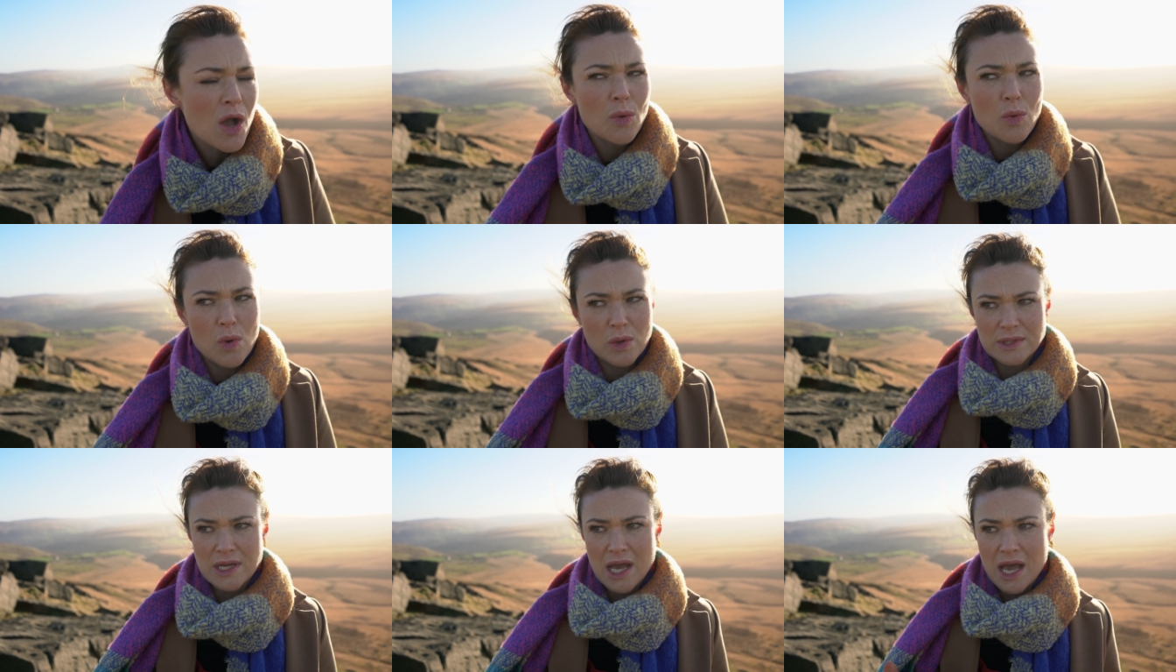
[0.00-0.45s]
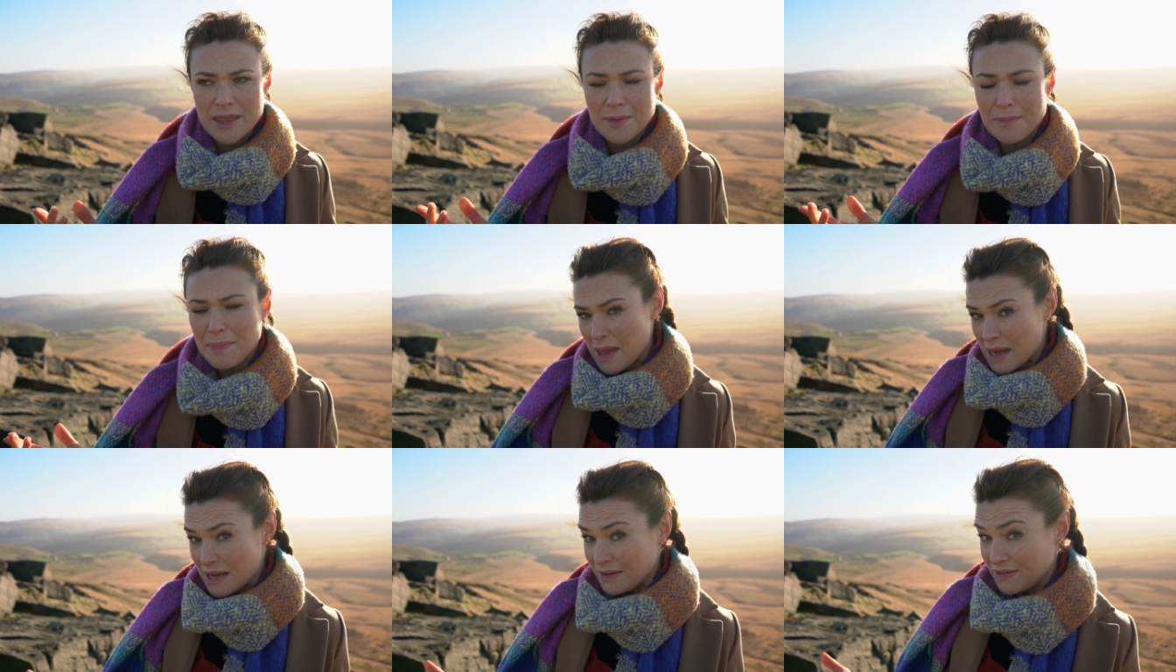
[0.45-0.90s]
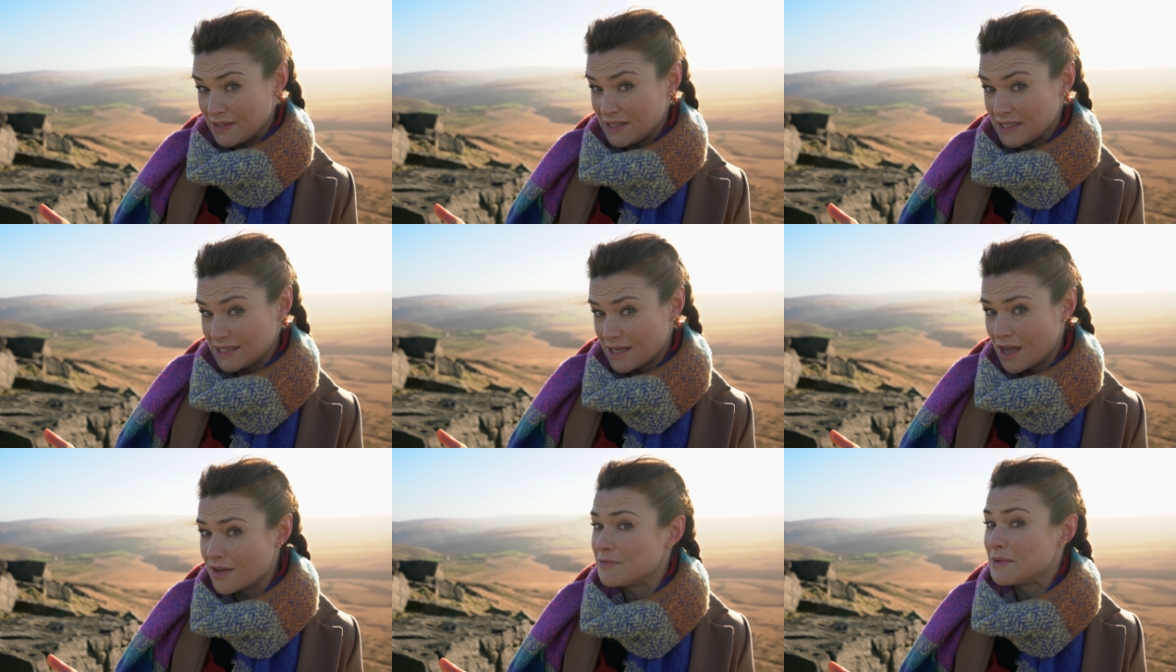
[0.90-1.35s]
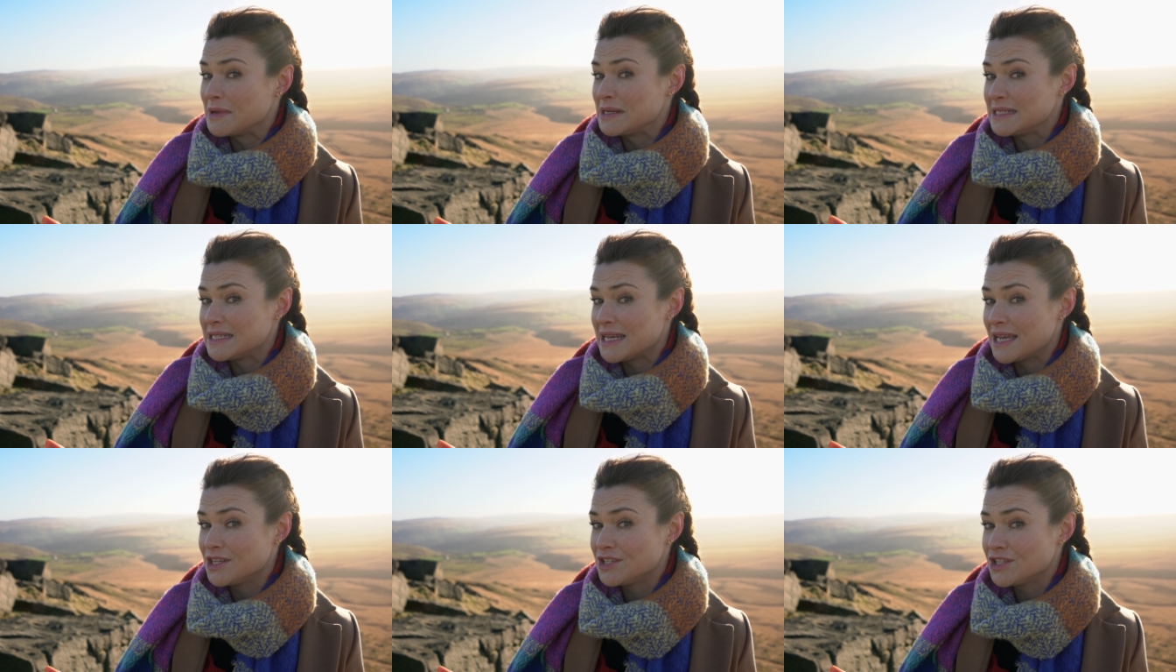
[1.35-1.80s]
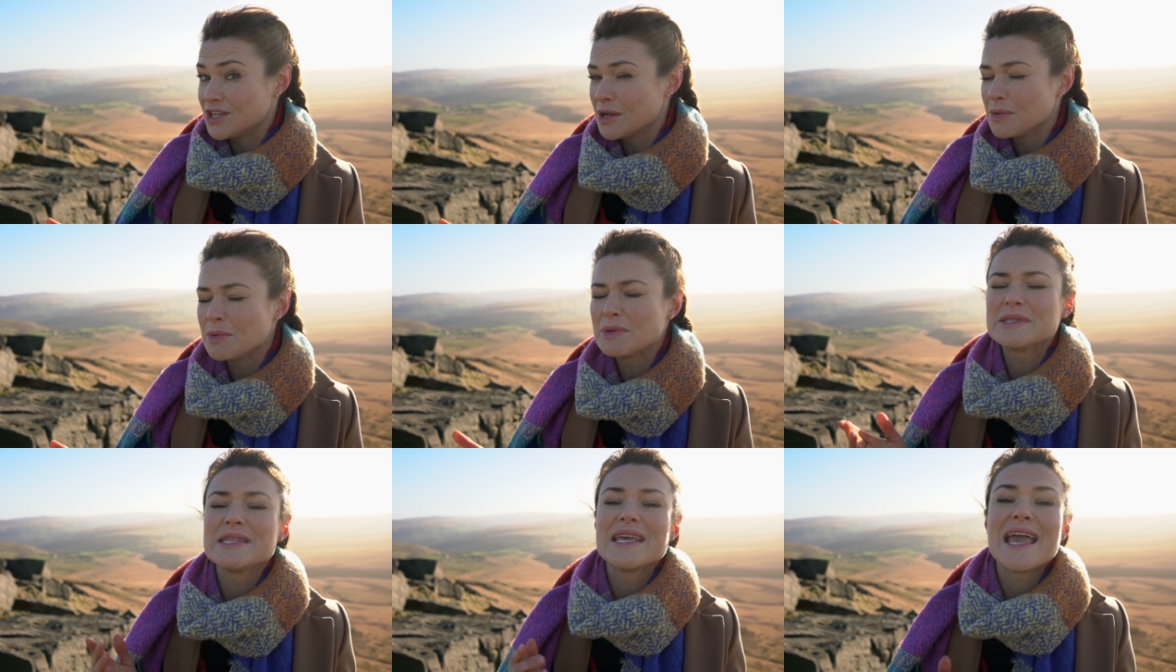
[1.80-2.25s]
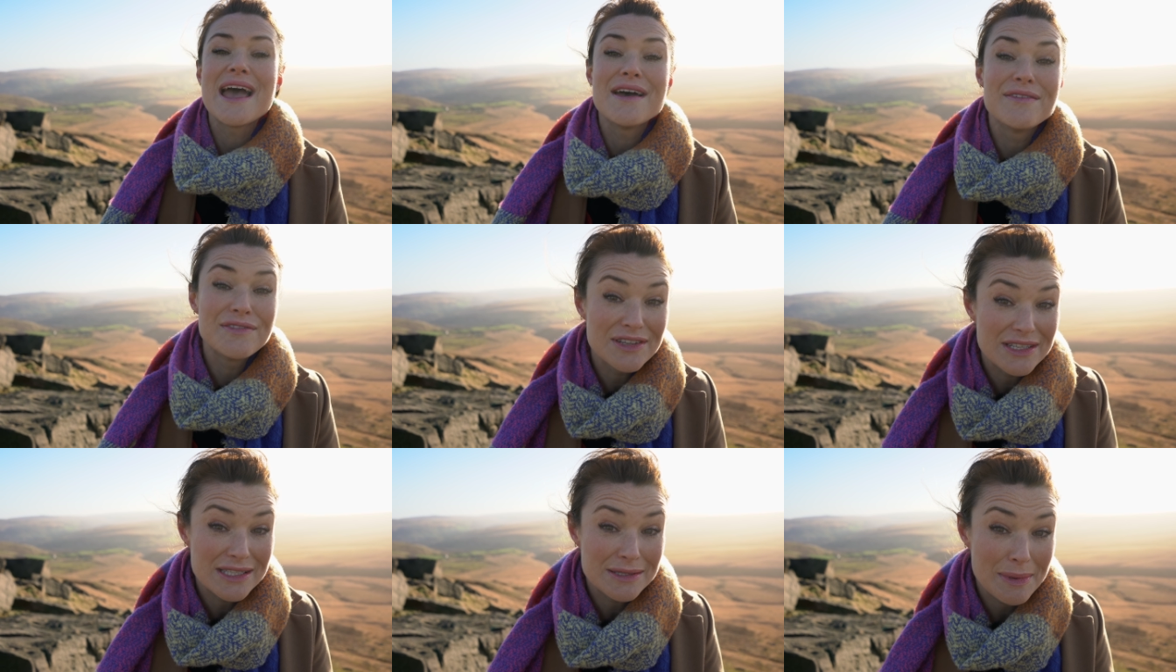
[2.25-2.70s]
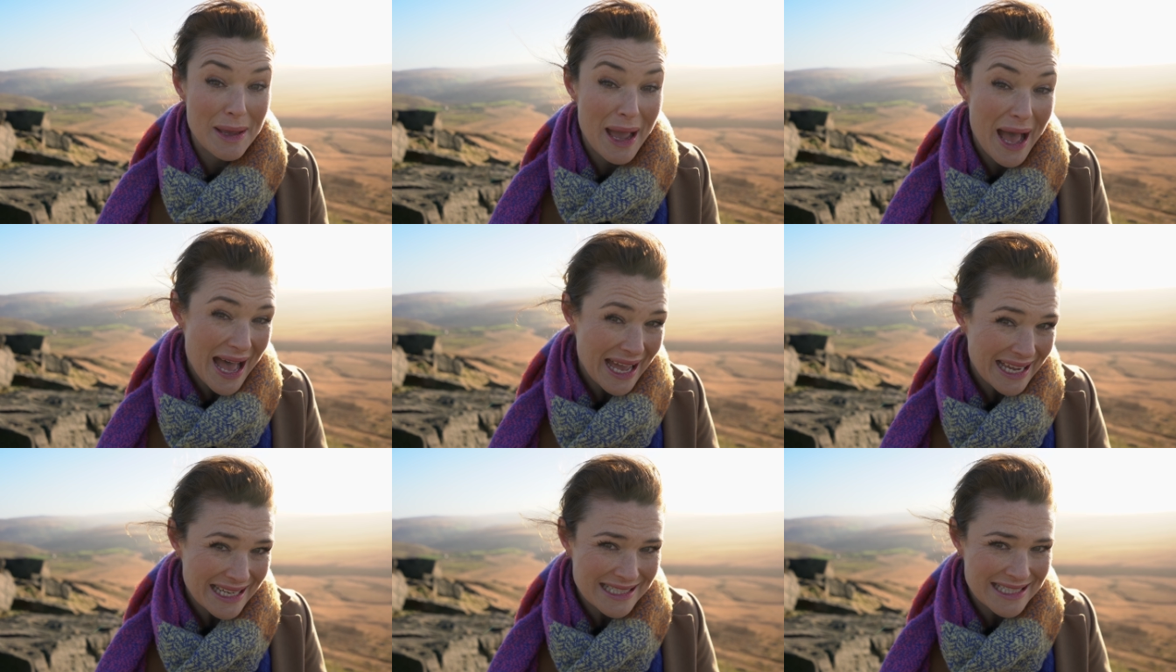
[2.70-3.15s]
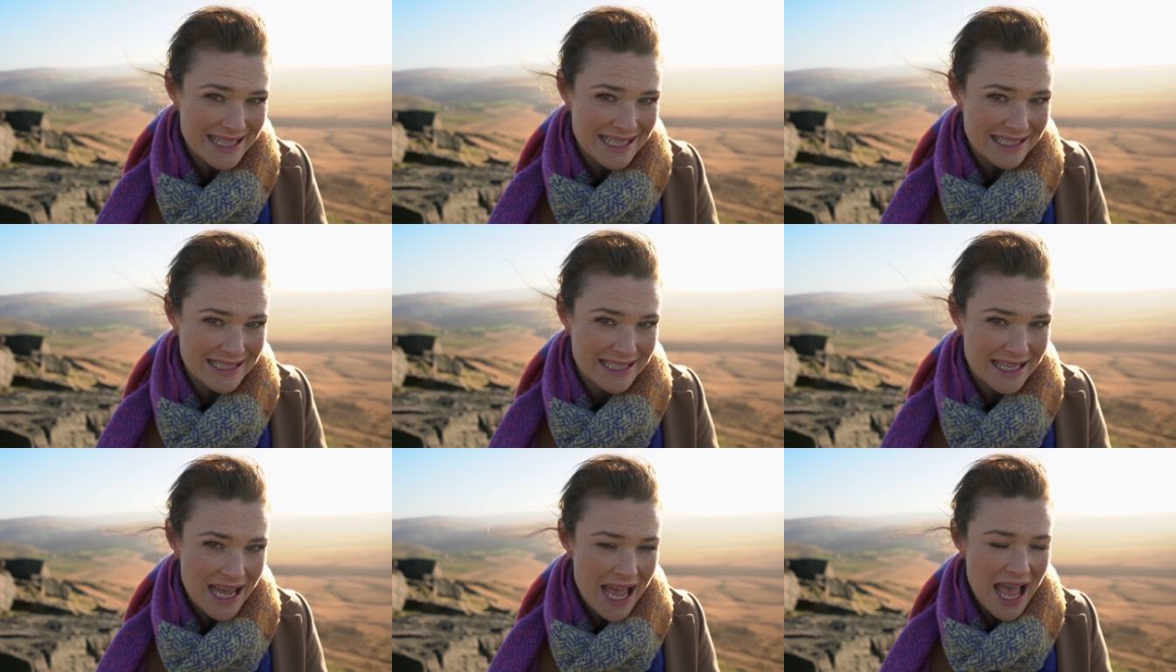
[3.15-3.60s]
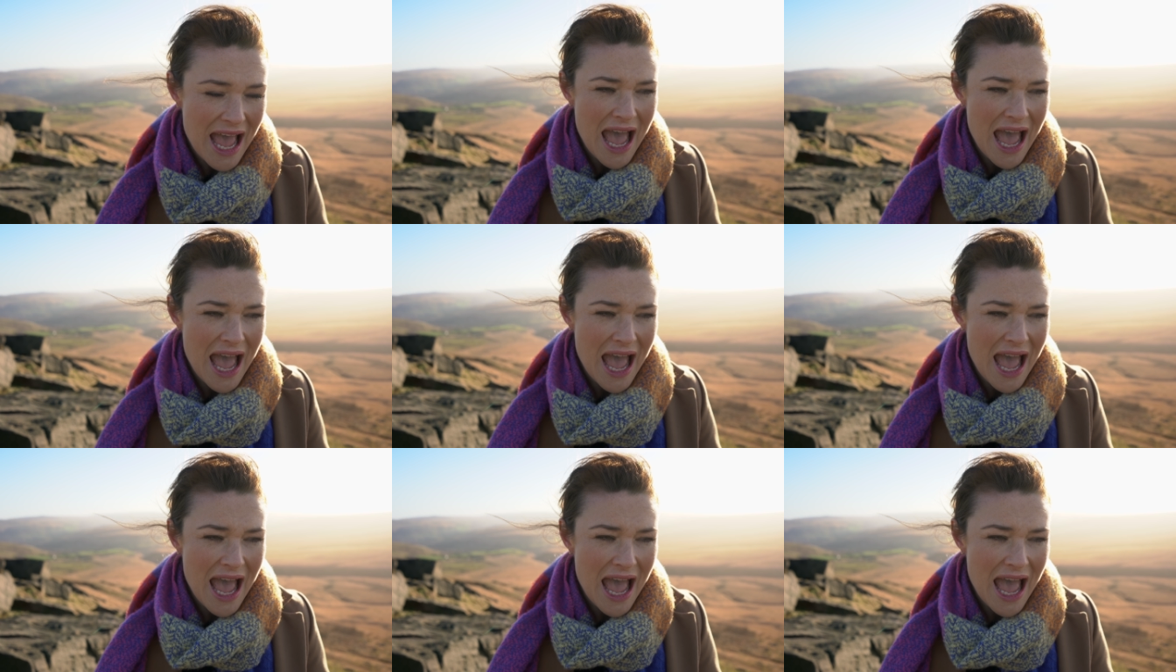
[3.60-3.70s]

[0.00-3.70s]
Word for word: What are the benefits of meditation and what's the evidence behind it?